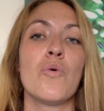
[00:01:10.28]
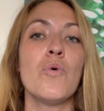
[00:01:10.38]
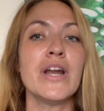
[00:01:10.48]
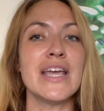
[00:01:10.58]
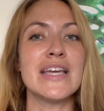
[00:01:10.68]

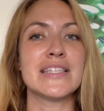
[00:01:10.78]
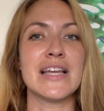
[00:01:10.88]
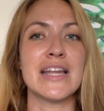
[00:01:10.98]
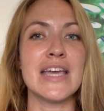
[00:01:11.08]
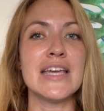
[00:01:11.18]
what is
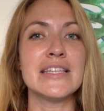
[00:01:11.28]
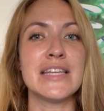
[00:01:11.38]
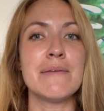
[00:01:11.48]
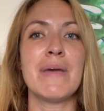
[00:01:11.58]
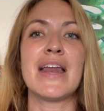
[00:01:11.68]
an
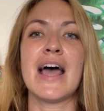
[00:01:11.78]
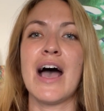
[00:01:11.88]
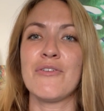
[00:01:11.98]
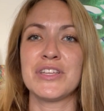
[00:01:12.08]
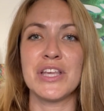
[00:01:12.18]
eSIM and
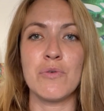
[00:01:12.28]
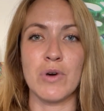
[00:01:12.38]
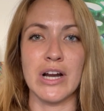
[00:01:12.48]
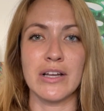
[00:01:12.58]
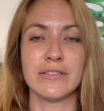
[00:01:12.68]
how does it
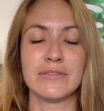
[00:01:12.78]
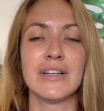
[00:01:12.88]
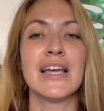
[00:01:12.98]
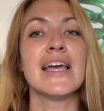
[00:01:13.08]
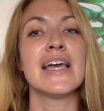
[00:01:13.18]
work.
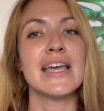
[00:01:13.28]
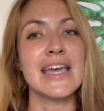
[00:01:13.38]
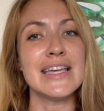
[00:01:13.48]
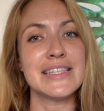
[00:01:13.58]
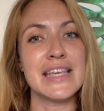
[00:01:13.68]

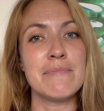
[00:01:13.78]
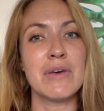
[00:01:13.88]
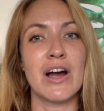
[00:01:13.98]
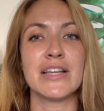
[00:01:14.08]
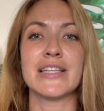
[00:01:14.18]

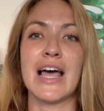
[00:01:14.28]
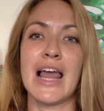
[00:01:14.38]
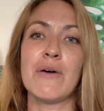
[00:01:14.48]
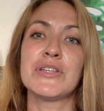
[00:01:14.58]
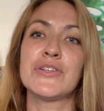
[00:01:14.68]
eSIM cards
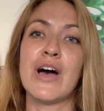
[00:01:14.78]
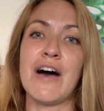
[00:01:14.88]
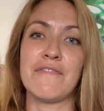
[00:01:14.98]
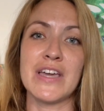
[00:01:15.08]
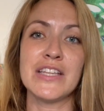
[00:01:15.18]
allow us to
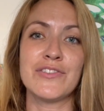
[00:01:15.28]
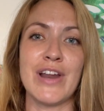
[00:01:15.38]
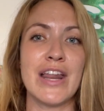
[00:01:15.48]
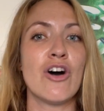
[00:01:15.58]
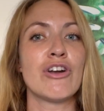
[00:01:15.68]
have
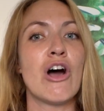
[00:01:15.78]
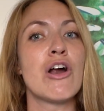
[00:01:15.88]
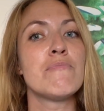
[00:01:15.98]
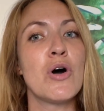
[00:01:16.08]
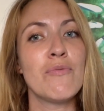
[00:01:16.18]
internet on
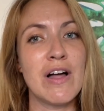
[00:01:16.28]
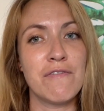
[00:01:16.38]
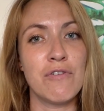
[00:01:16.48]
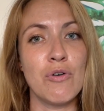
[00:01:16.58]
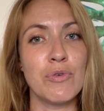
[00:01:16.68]
our mobile
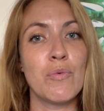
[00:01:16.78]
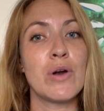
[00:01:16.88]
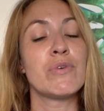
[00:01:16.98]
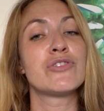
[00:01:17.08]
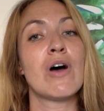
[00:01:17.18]
phone
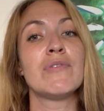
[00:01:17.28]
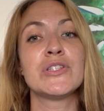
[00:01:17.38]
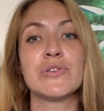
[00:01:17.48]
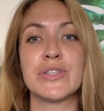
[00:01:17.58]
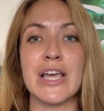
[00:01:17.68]
when we travel
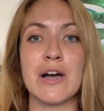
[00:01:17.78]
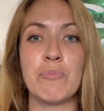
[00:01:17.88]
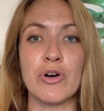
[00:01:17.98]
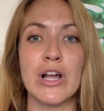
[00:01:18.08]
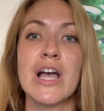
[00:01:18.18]
to
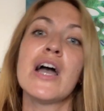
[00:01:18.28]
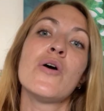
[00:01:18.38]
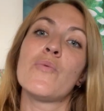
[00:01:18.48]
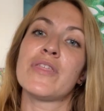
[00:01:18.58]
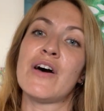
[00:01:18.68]
Singapore
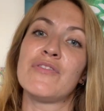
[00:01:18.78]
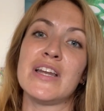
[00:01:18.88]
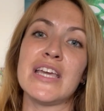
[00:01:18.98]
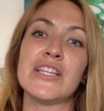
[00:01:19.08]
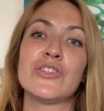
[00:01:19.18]
without the
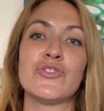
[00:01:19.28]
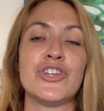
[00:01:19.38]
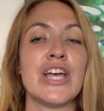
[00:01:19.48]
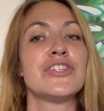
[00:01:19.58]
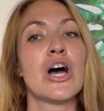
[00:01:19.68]
need to
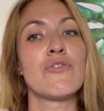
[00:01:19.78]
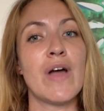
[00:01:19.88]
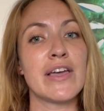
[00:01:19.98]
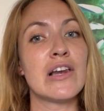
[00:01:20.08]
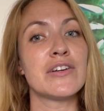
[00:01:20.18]
change our
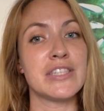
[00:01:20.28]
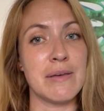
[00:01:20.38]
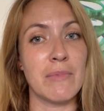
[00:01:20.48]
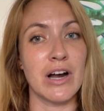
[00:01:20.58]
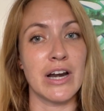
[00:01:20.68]
regular
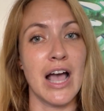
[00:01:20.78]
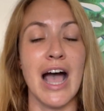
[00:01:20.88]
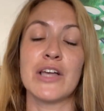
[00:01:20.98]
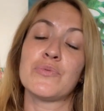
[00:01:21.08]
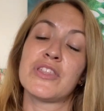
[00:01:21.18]
SIM card,
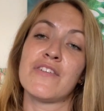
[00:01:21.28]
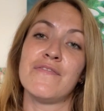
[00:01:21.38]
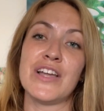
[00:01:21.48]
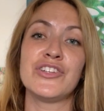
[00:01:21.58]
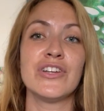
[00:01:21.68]
as with
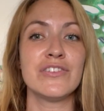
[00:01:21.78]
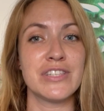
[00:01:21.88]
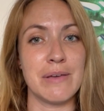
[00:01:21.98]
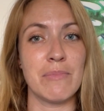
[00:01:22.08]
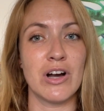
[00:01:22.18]
conventional SIM